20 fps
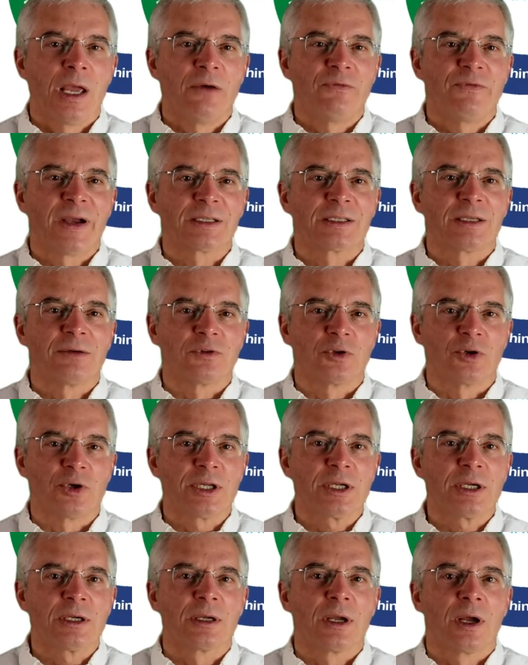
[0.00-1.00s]
Effective
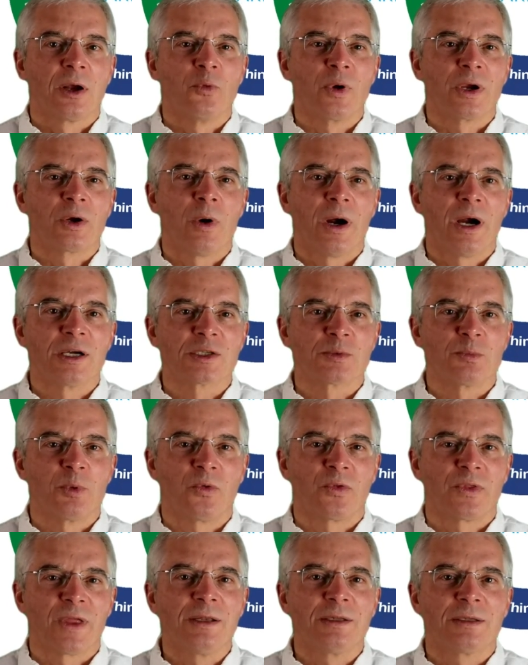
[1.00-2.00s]
learning requires
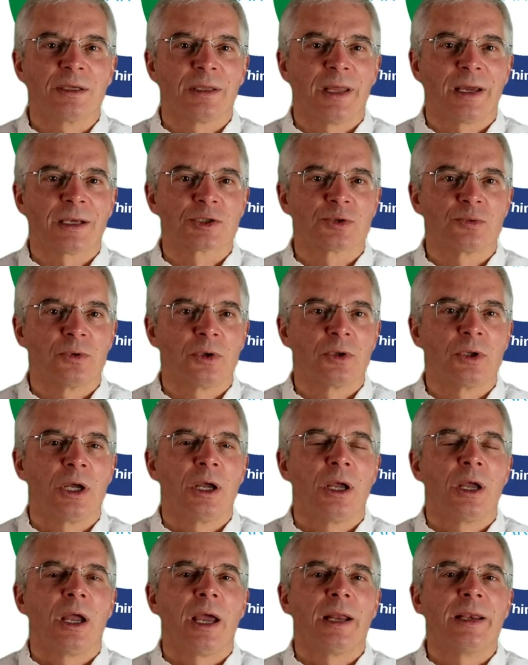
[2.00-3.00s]
both intellectual
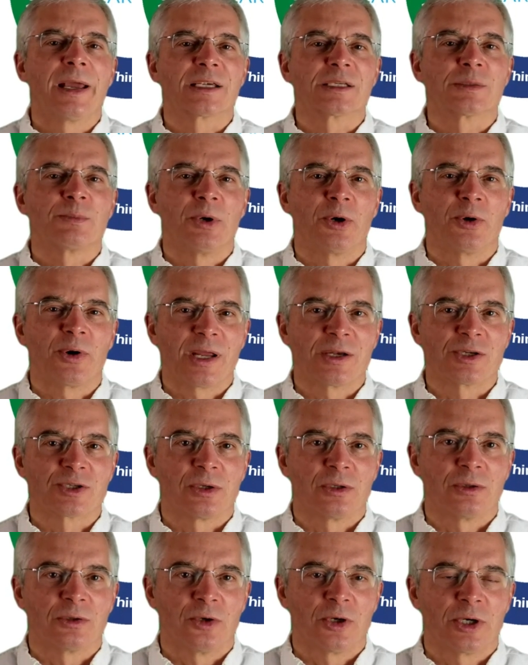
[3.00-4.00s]
and
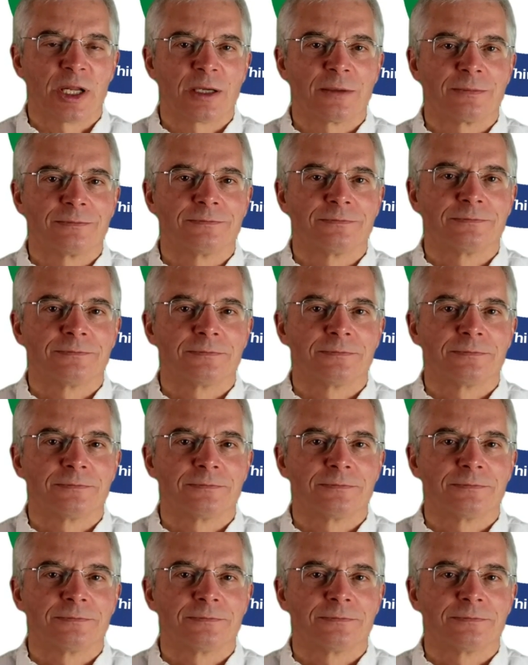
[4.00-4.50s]
experiential learning.